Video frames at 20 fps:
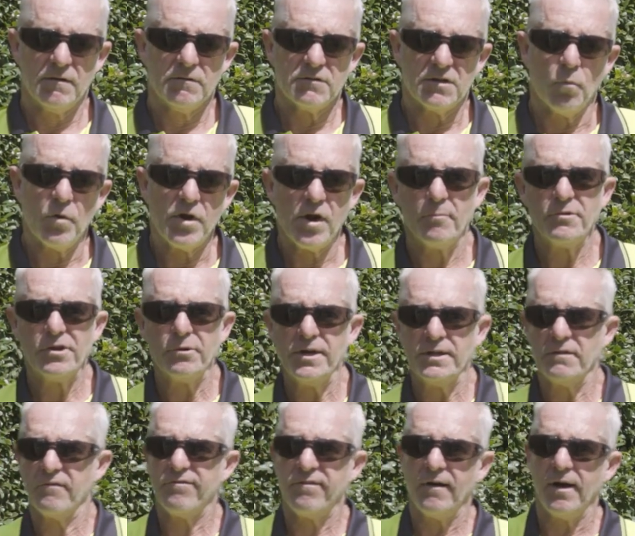And when I'm doing
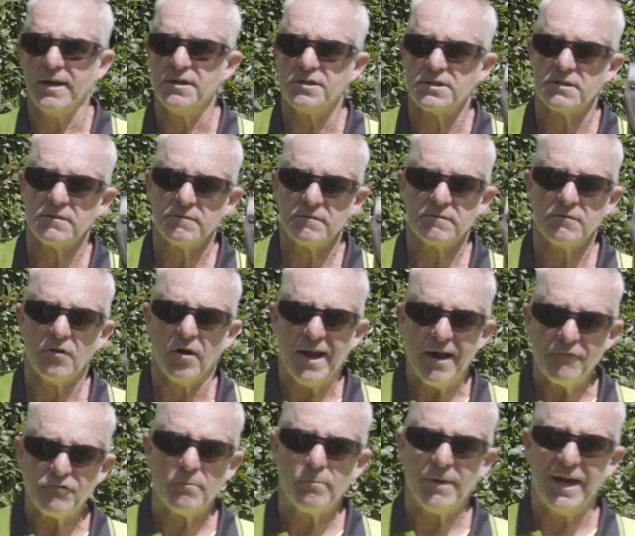the face, I
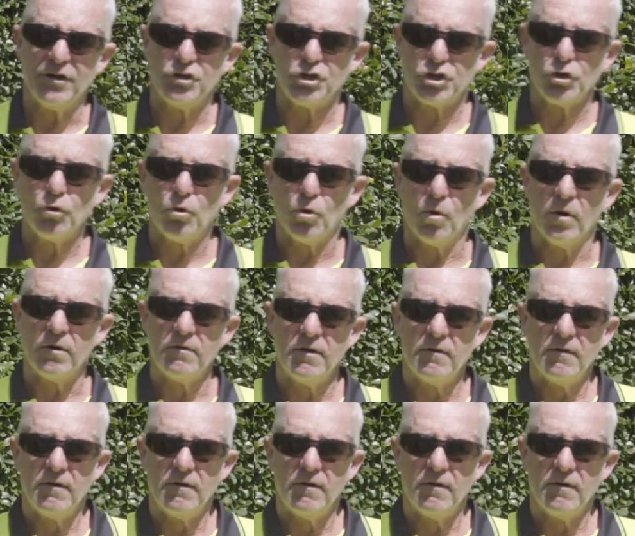have to make sure